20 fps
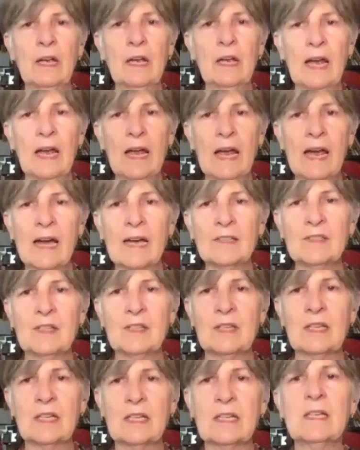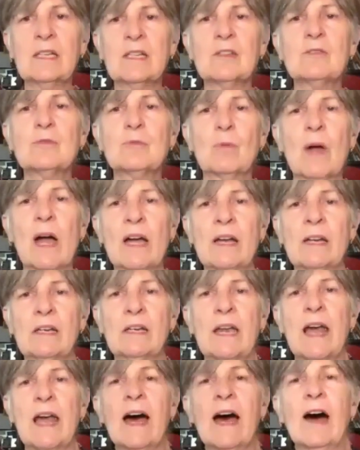as it is right
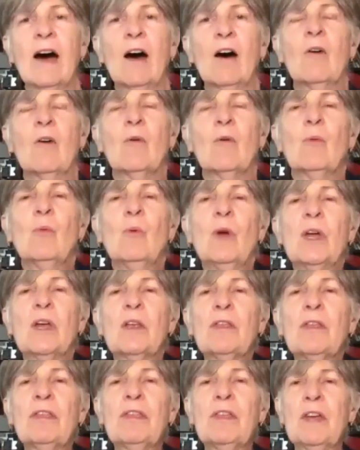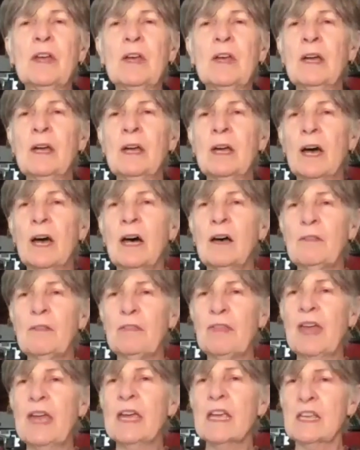now with a
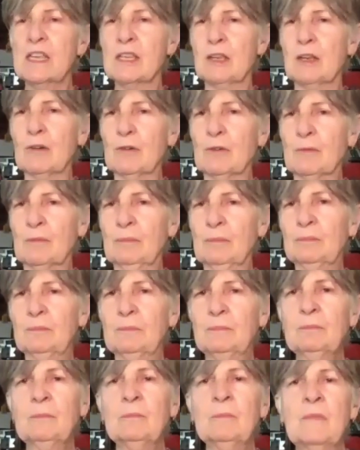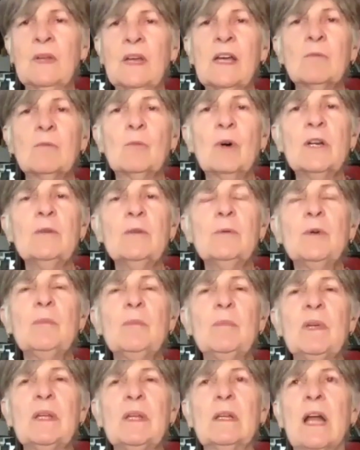thank you. And what it would
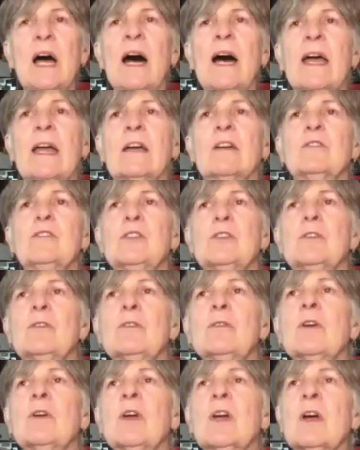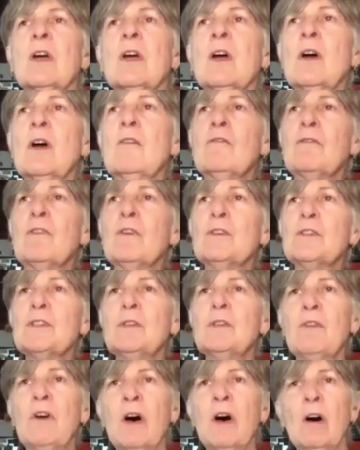be like to, first
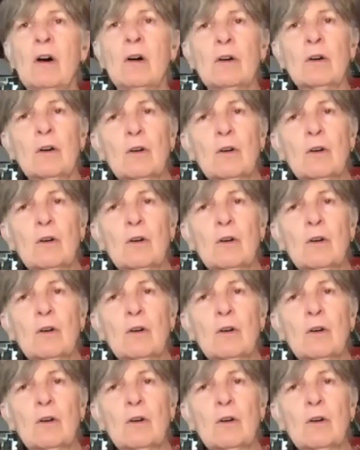of all,